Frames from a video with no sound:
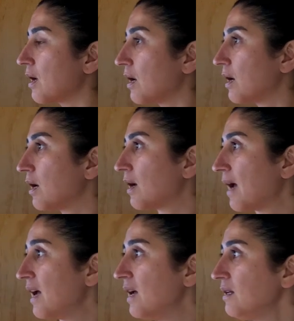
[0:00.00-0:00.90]

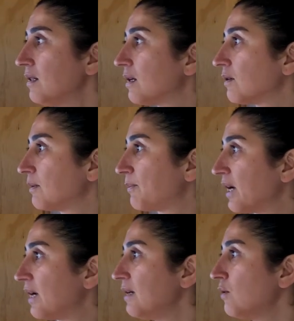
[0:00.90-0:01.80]
The
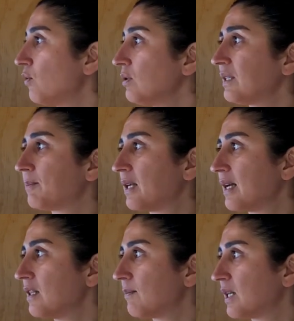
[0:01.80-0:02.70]
repair or
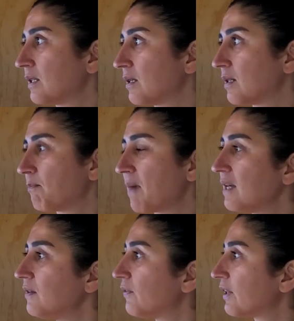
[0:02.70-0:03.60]
replacement is
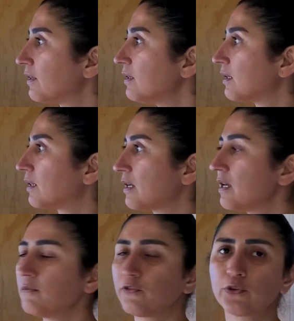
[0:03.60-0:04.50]
made within the
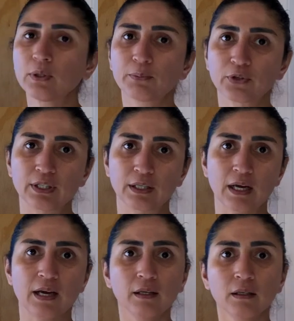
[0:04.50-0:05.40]
same footprint
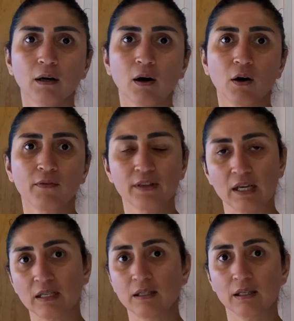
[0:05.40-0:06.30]
area of
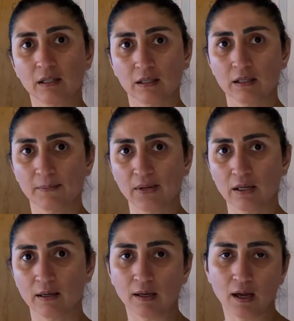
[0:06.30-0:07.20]
the existing
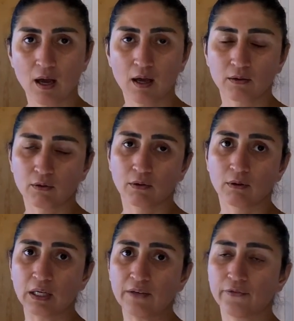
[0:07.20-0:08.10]
building.
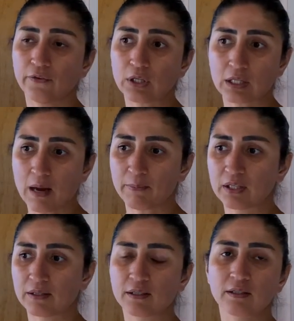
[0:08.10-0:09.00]
So if, for
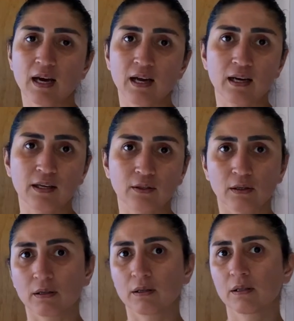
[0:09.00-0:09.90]
example, the garage
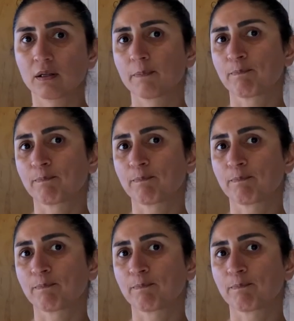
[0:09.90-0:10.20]
is